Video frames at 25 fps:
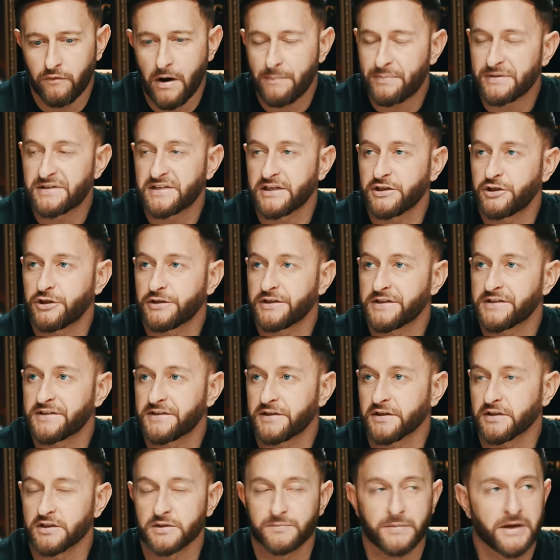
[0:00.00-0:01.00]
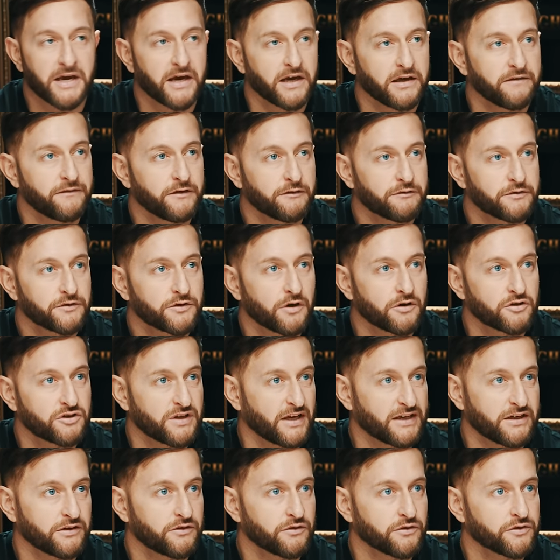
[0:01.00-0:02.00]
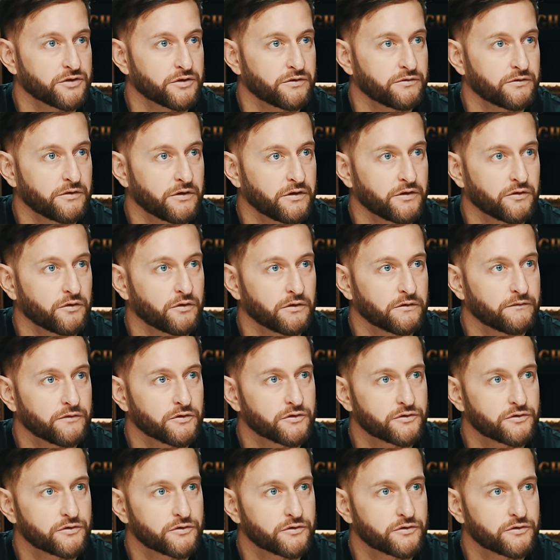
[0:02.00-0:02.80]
repetition instills behaviour in dogs like it does in all of